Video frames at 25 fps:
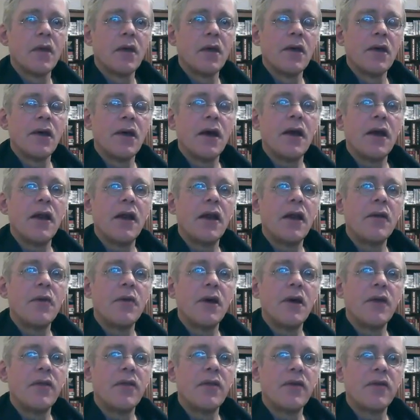And anyway,
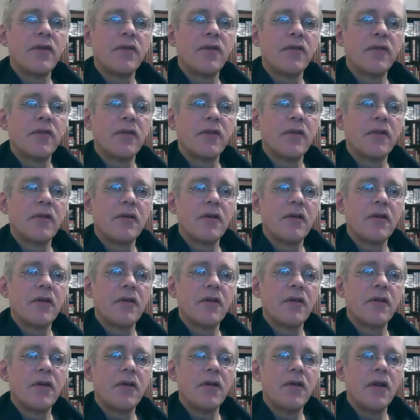this
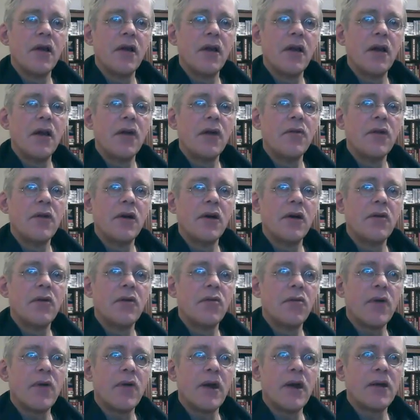low note
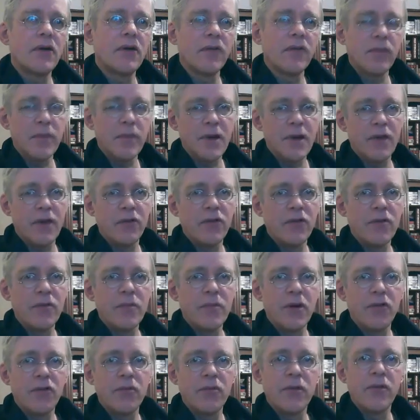rattles about too
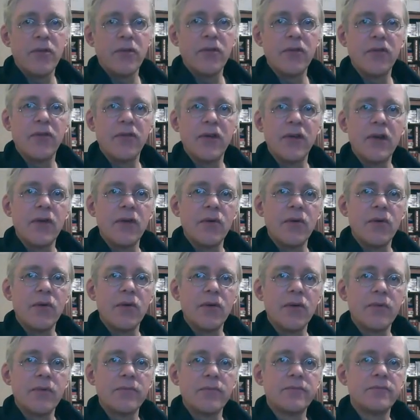much with the C chord.
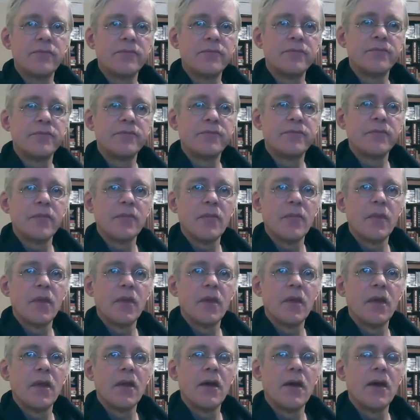
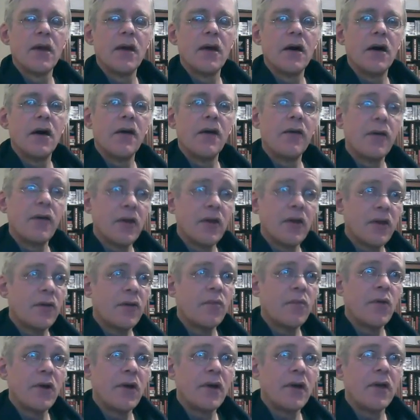It can
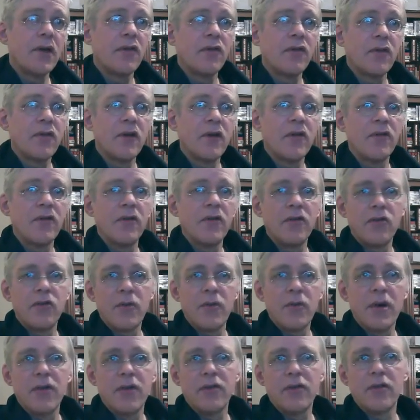work in certain
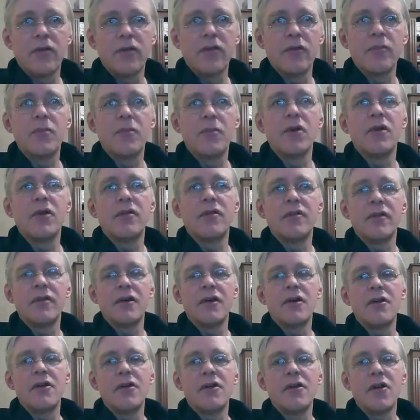situations, but
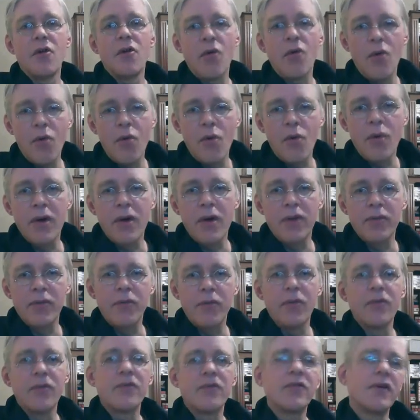you don't always
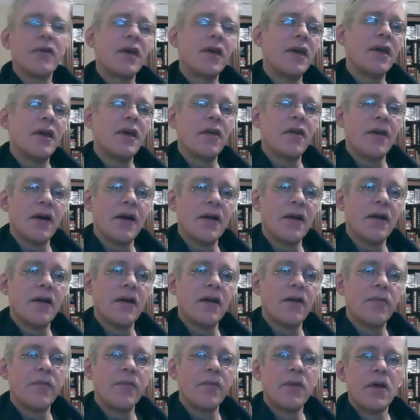want to hear that
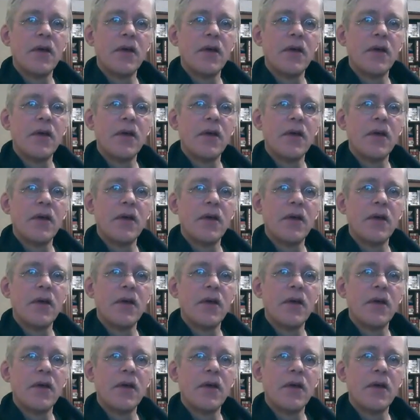note.